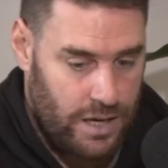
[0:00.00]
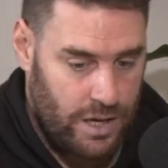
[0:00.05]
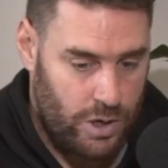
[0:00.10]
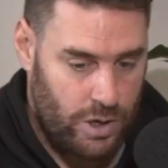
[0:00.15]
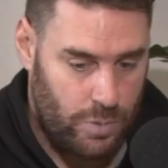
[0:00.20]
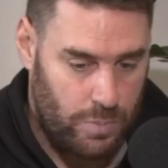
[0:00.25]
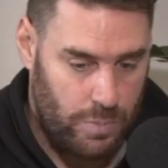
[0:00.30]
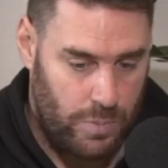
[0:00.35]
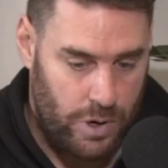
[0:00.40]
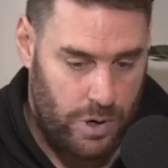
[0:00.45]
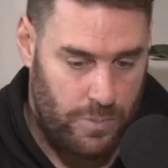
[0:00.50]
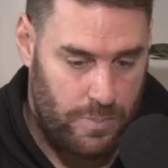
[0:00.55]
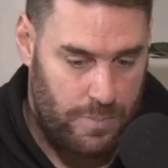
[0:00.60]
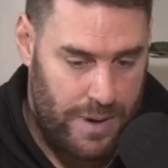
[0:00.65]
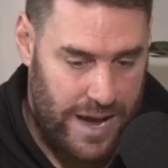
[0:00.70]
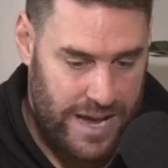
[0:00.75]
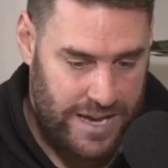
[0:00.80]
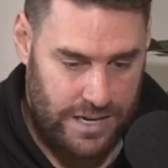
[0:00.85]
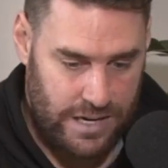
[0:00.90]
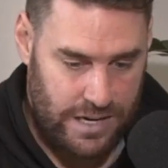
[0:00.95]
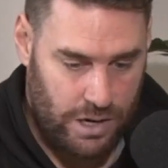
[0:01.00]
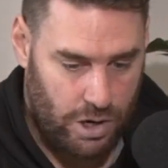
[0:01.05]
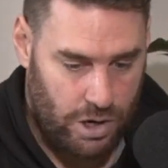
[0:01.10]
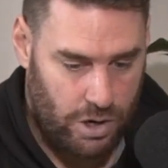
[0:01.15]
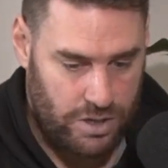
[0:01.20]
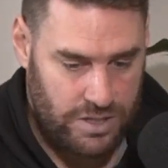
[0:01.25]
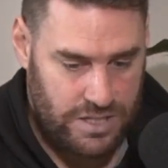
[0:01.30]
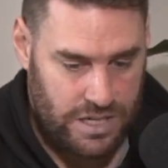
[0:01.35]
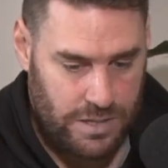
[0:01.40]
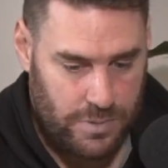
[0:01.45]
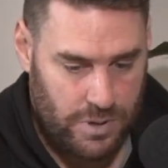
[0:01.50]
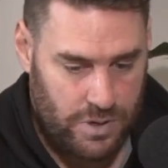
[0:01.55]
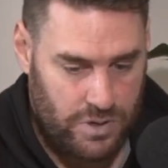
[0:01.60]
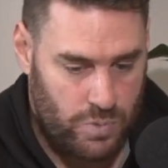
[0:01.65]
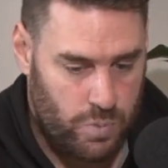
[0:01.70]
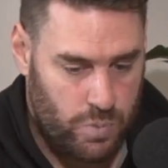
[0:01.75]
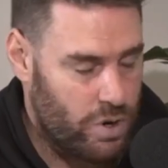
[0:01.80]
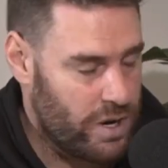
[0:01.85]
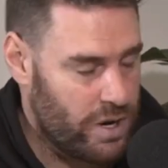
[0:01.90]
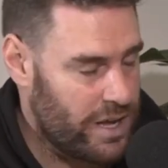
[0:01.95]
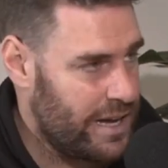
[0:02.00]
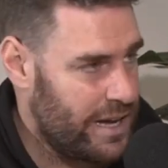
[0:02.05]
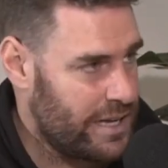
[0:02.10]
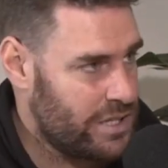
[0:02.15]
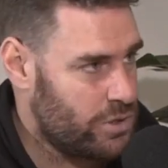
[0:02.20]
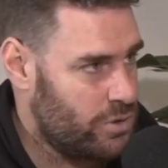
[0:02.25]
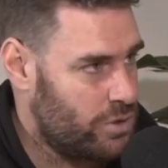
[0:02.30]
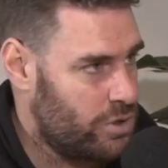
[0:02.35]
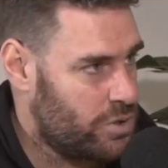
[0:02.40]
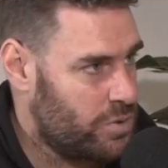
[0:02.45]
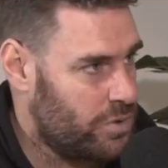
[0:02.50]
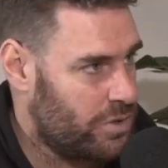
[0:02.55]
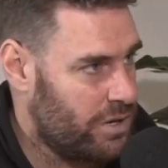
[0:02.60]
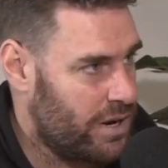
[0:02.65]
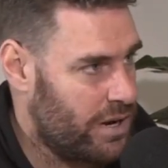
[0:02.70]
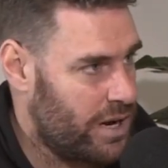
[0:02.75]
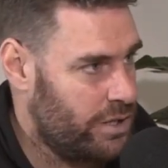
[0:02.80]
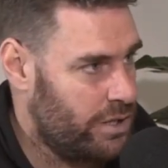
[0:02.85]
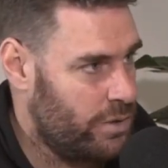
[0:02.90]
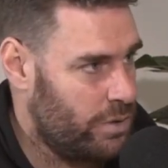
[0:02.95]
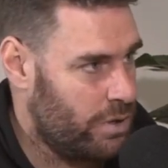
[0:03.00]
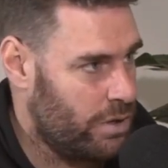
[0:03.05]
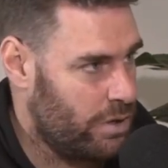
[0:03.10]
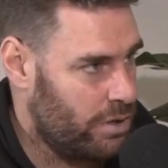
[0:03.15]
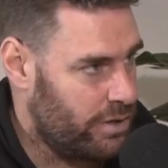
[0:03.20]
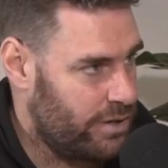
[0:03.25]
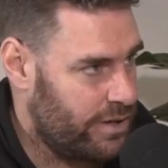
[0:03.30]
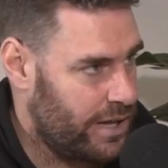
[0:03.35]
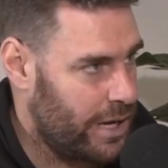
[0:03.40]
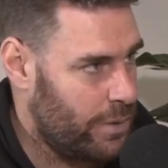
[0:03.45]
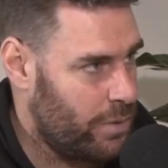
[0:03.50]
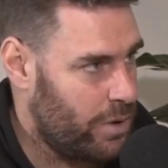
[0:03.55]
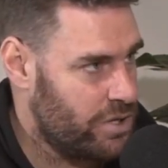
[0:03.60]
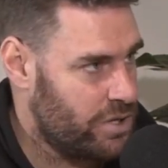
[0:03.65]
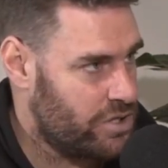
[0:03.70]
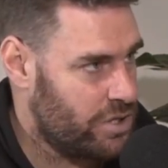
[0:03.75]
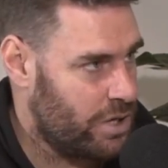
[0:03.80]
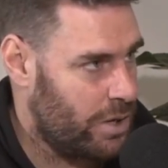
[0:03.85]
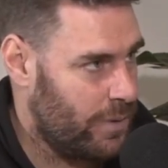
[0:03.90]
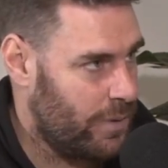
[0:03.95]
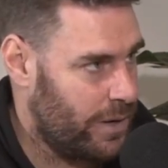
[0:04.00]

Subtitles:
He'll make it a hot tempo. He's Waterhouse horse with Craig Newitt on. They won't die